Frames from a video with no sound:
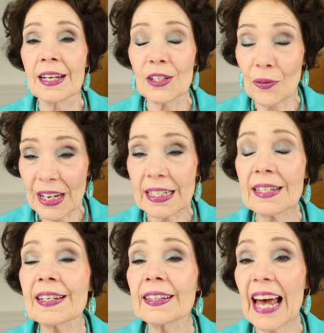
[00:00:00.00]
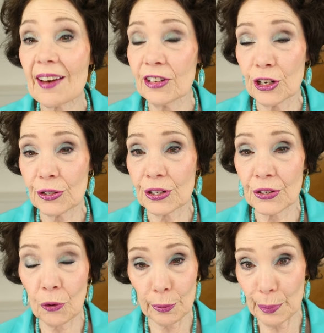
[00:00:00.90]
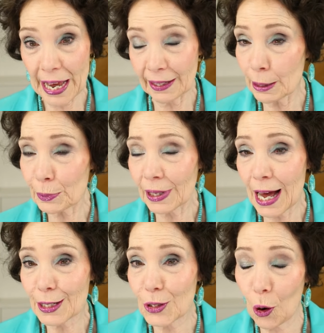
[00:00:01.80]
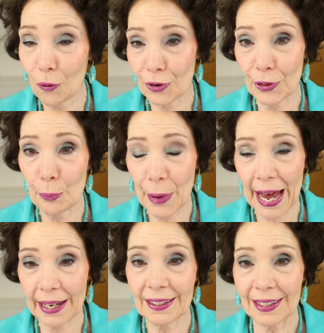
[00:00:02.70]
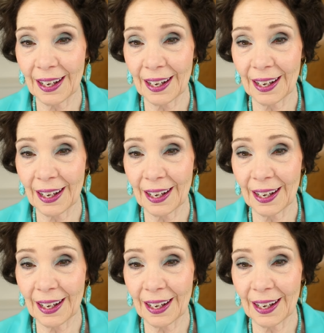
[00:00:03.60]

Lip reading: So this is a Lavender Sorbet lip gloss over the MAC